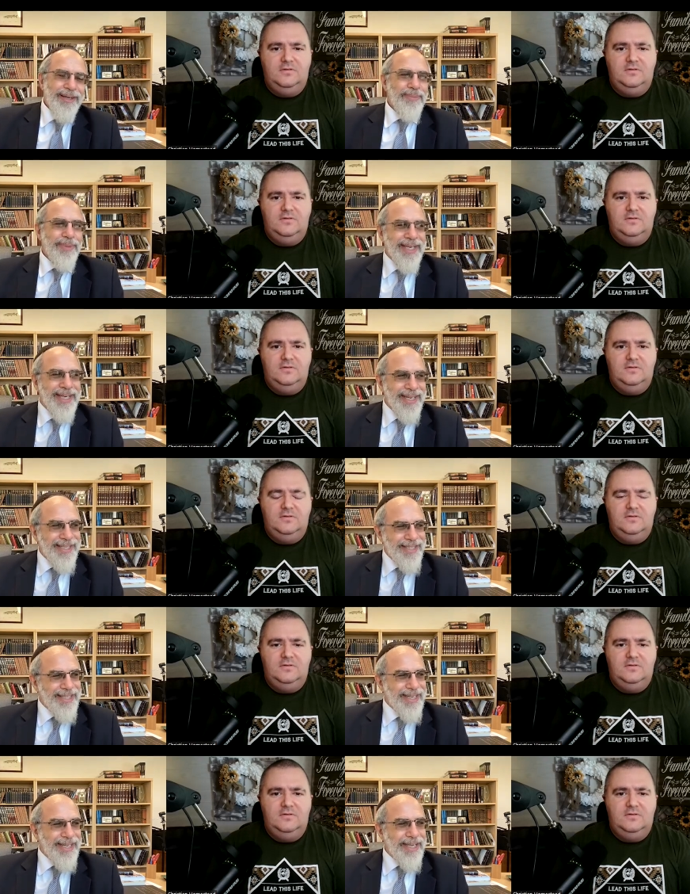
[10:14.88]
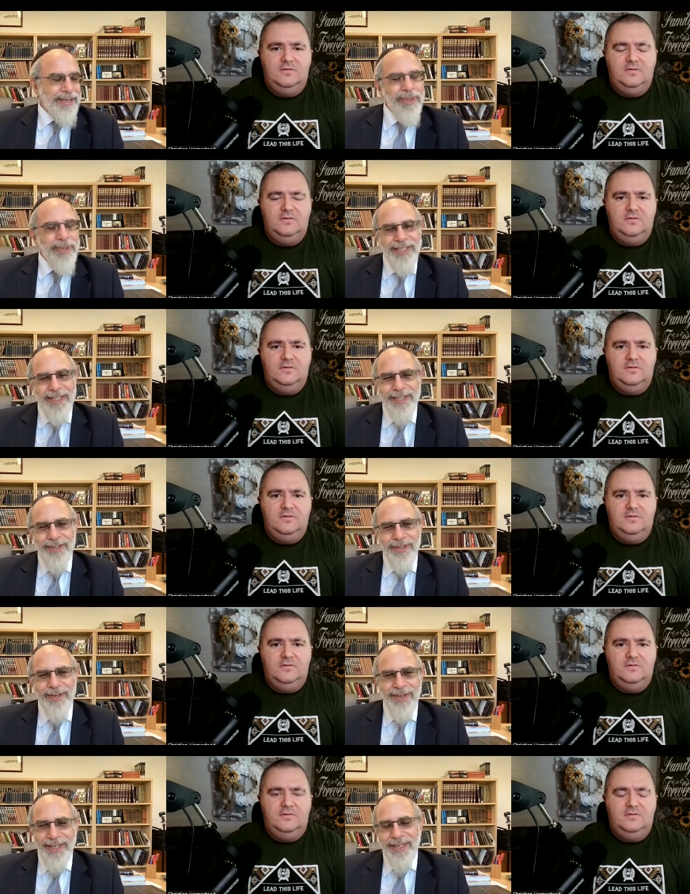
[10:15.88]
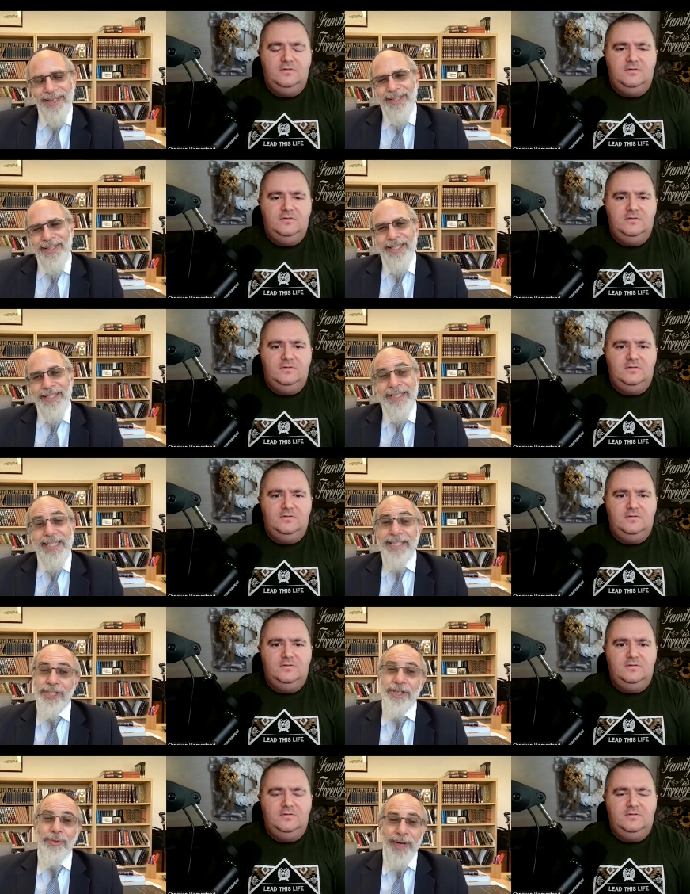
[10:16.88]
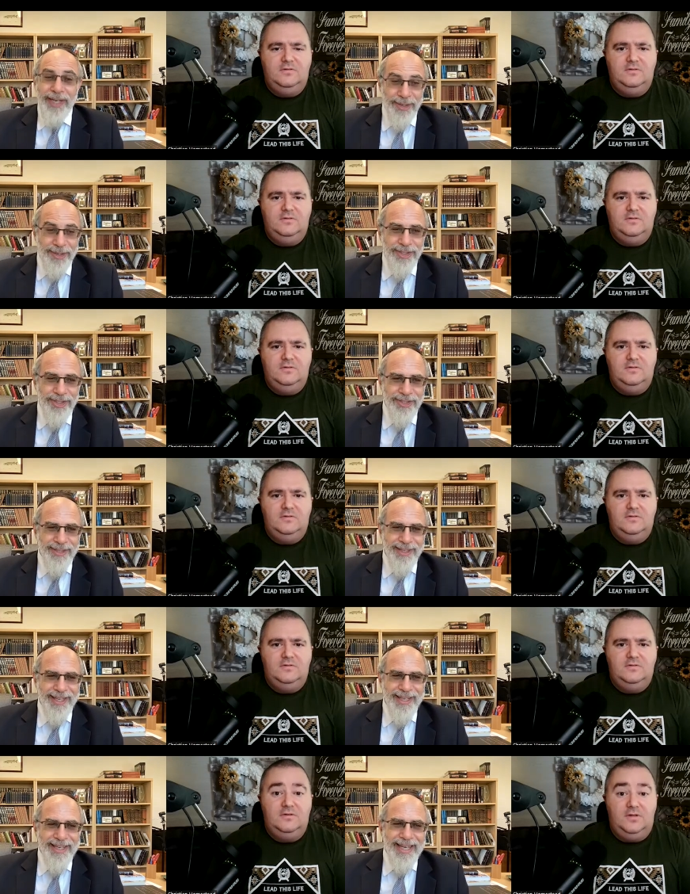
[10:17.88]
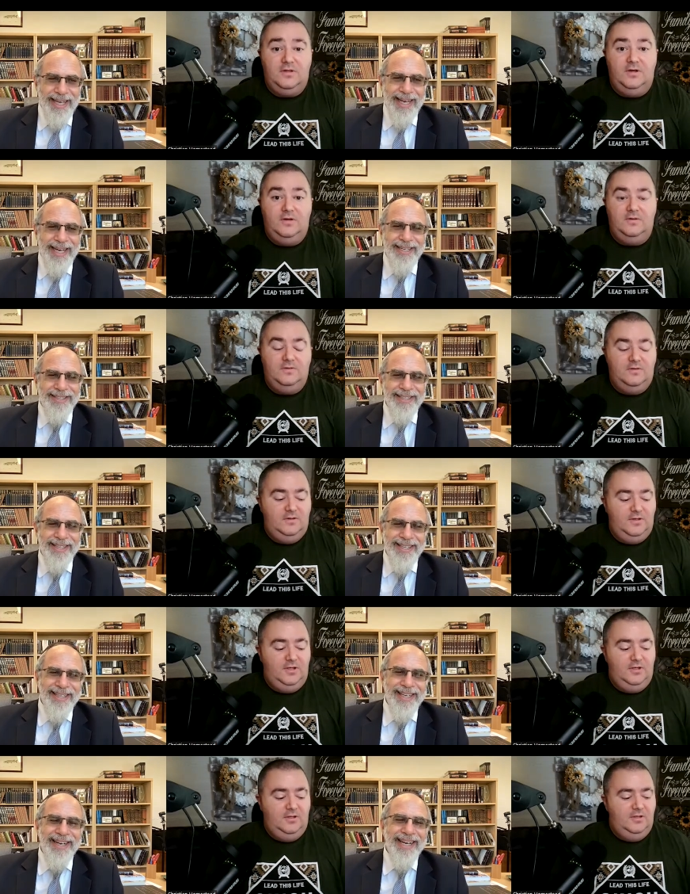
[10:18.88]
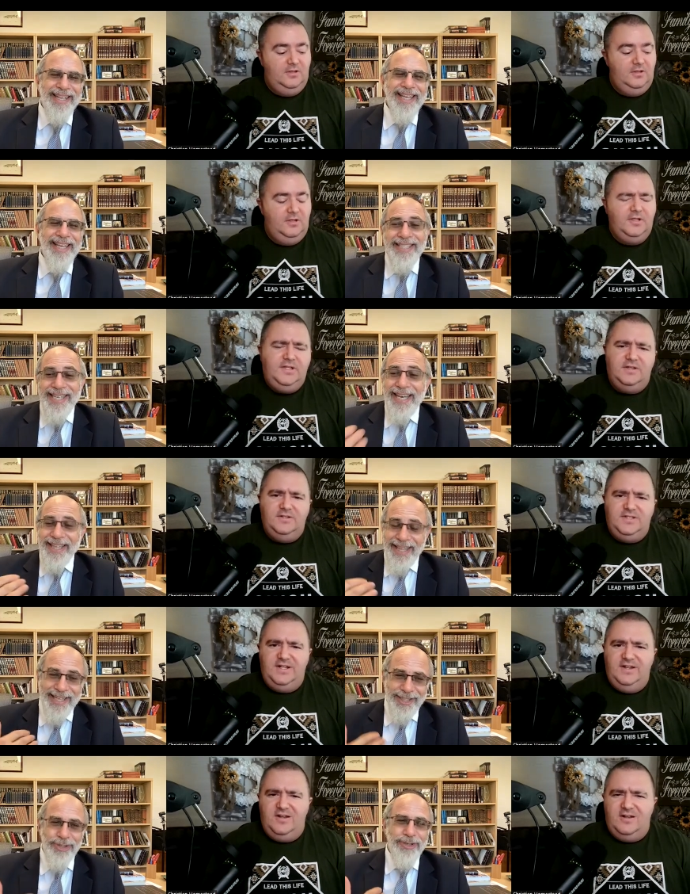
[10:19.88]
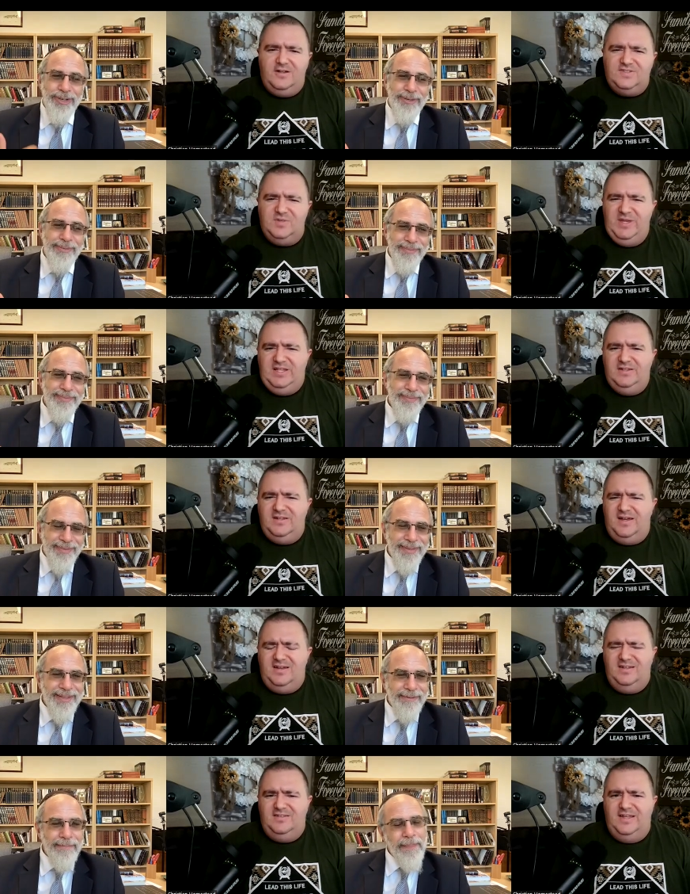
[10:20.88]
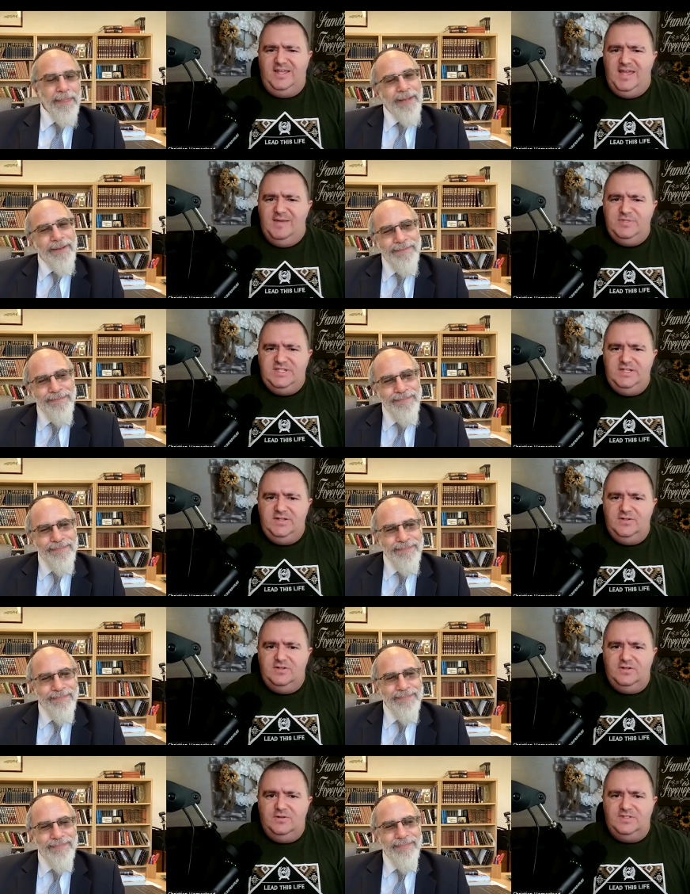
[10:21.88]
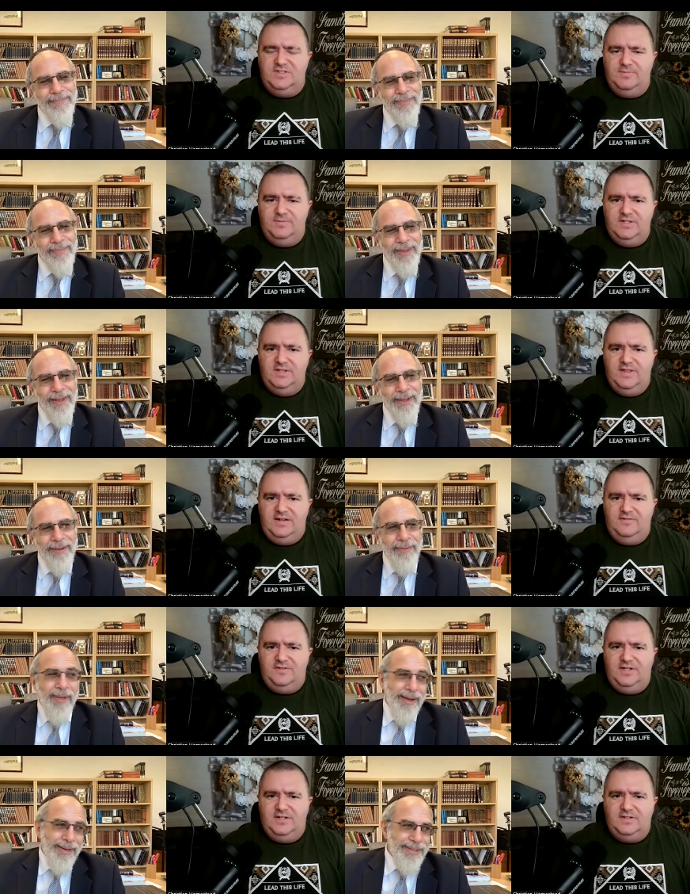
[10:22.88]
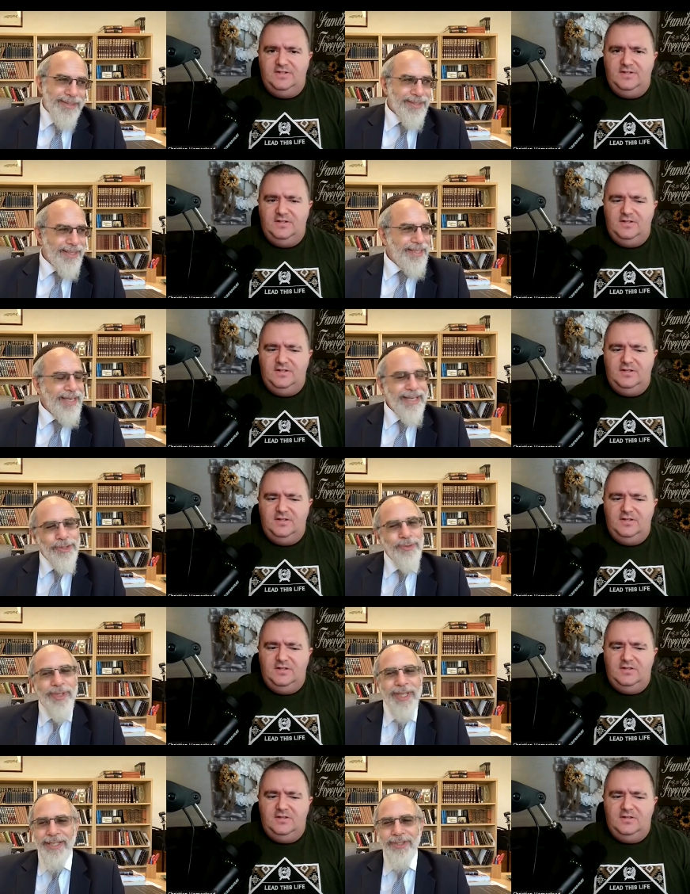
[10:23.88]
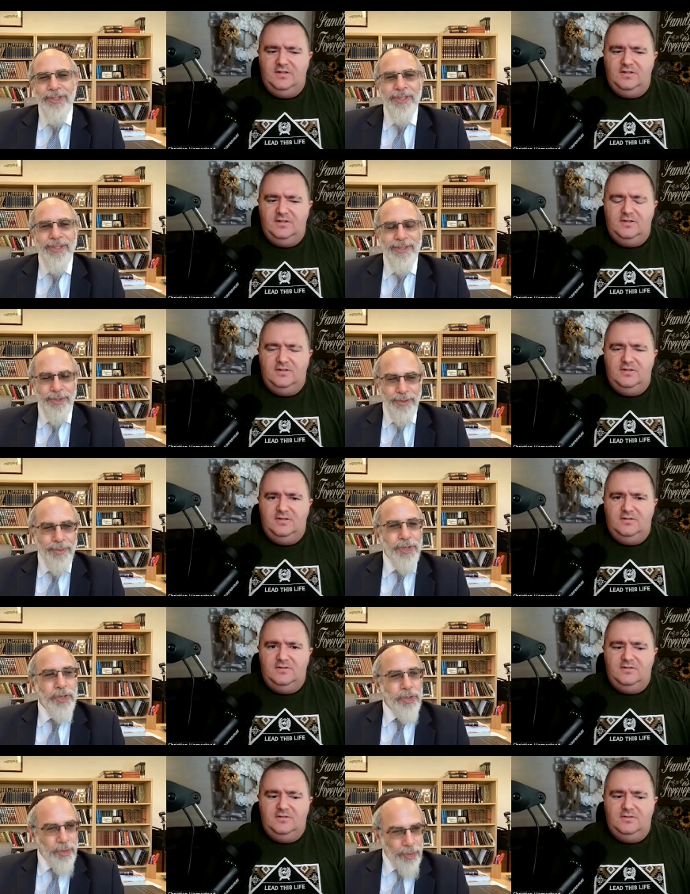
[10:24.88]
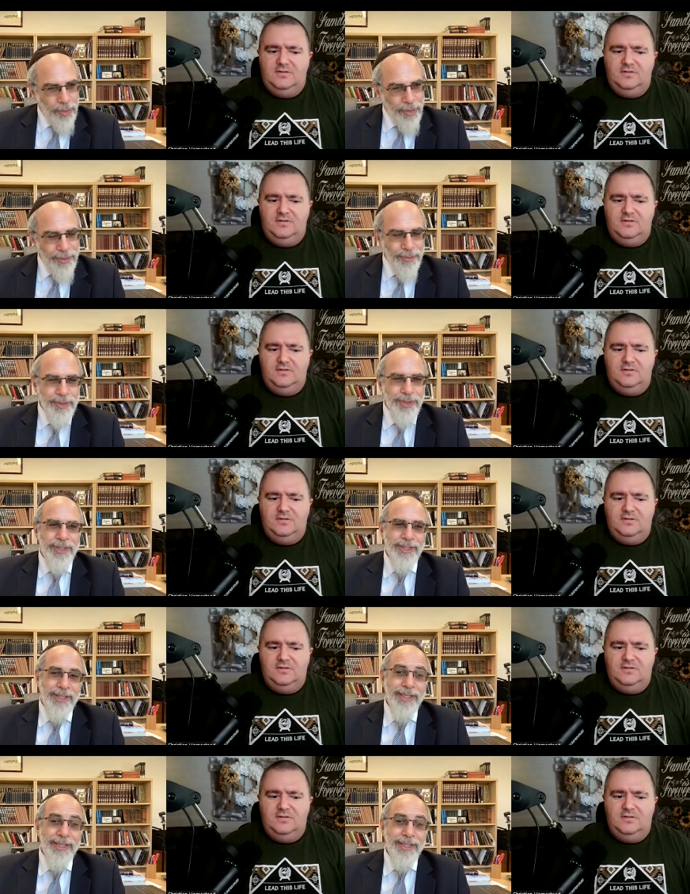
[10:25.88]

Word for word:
Speaker 1: because uh, it means literally the desecrators. And oh. yeah, and they take that. Did it term,
Speaker 2: not also mean uh, like empty or, or something to that effect? Yeah, it's related
Speaker 1: to, to the word chol, which is